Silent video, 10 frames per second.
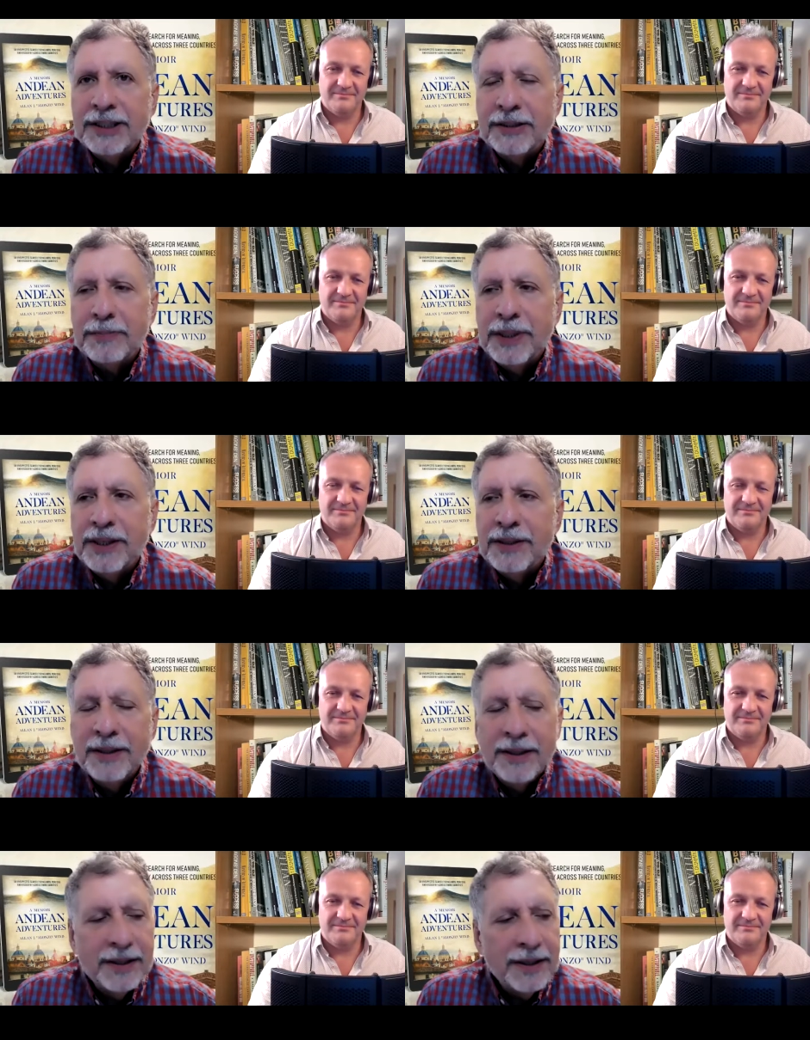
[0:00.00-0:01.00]
Speaker 1: There's been
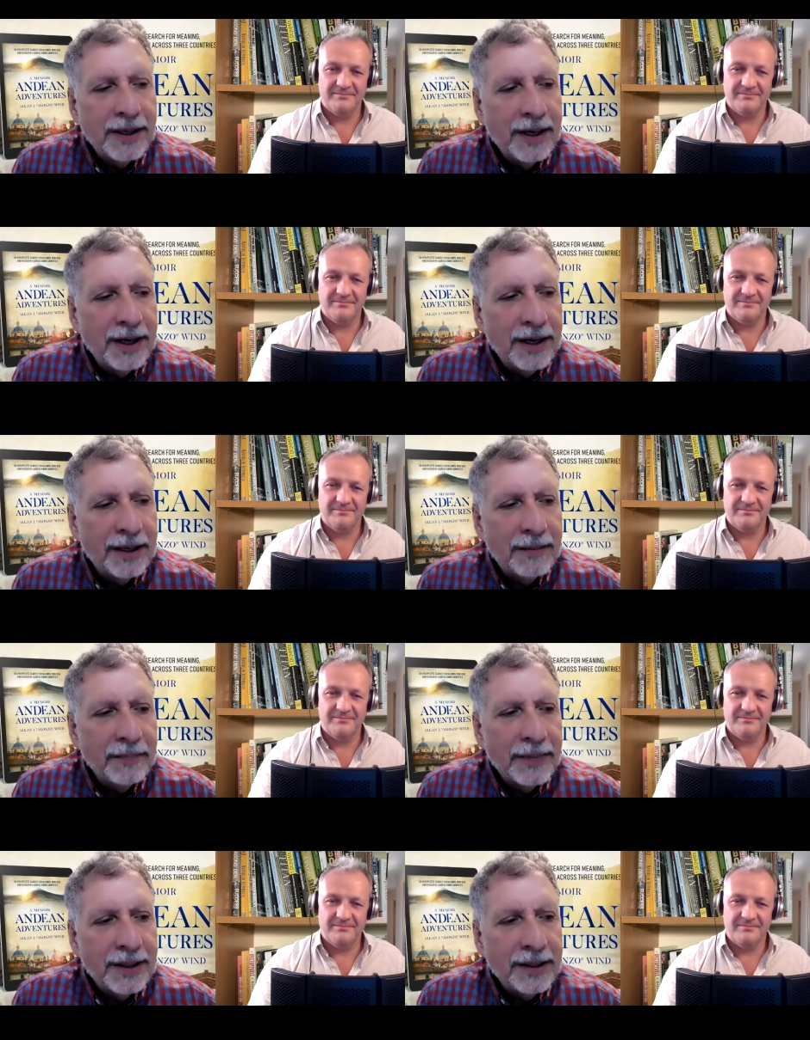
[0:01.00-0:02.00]
uh
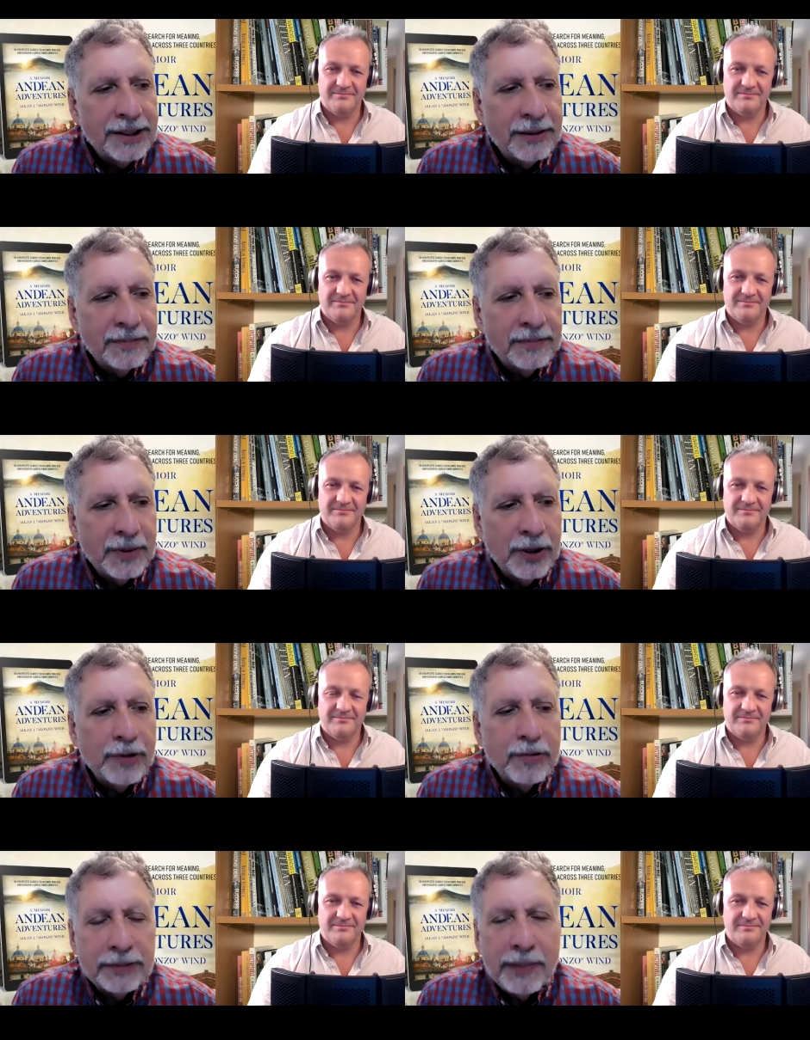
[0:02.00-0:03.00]
some
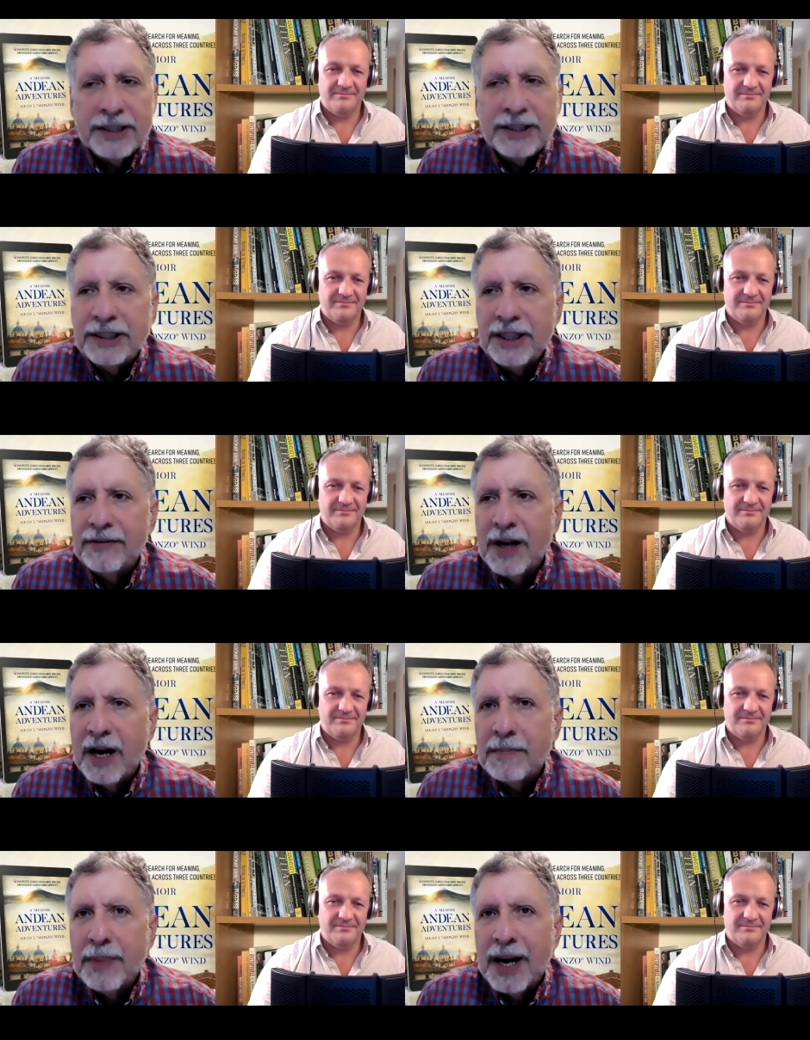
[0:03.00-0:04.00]
good responses I've
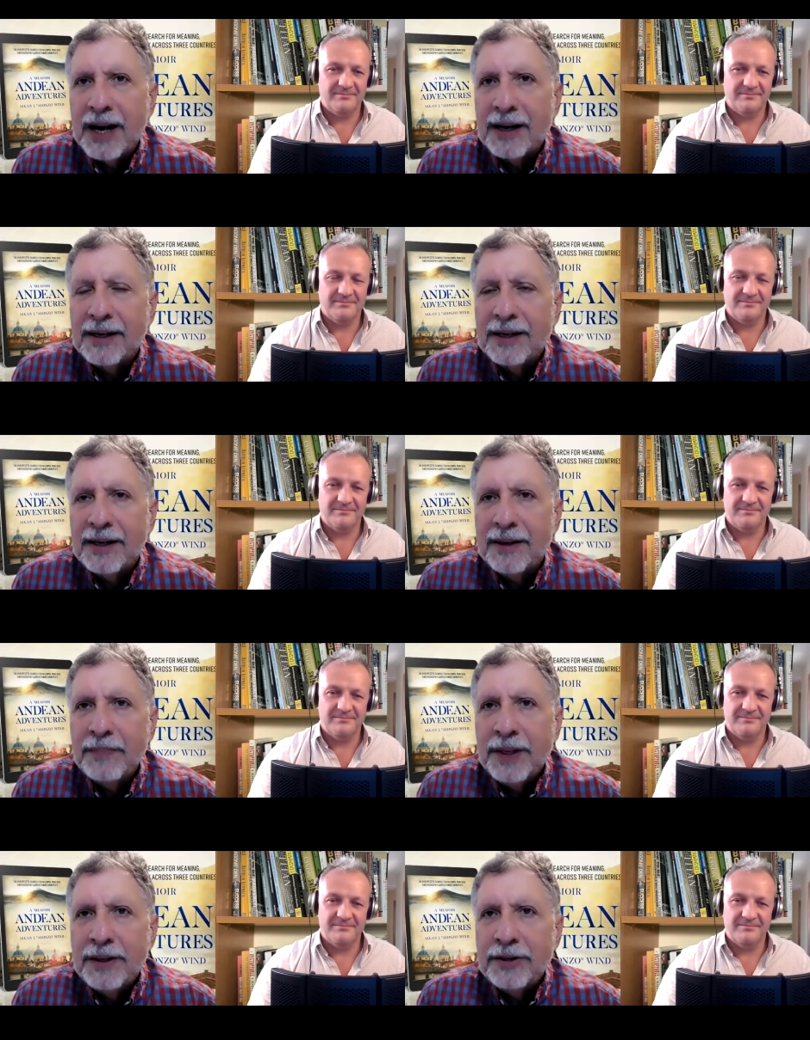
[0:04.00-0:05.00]
gotten back uh,
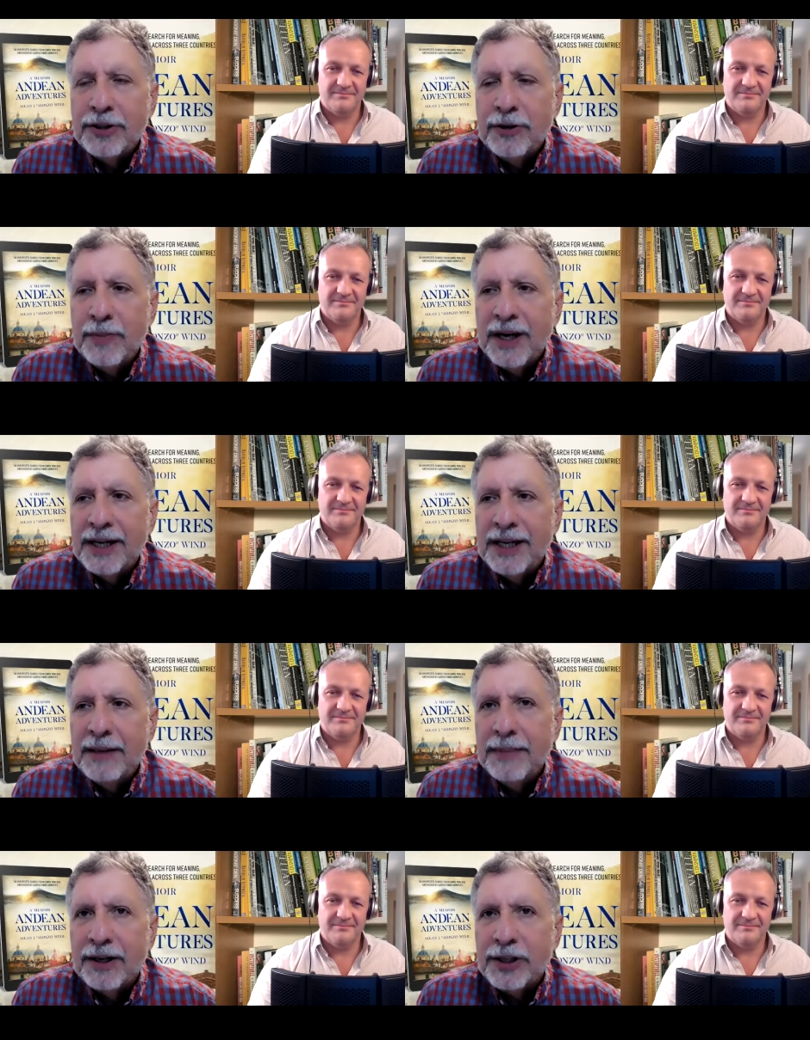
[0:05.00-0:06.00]
to my
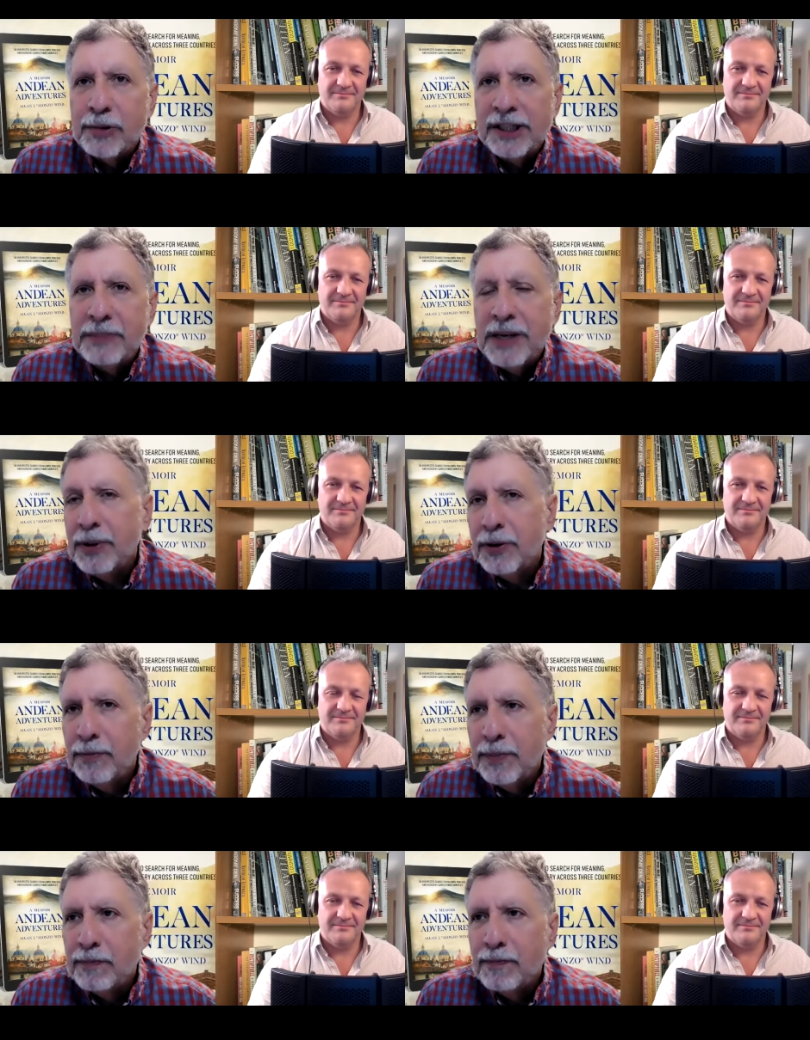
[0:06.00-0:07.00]
email address. People who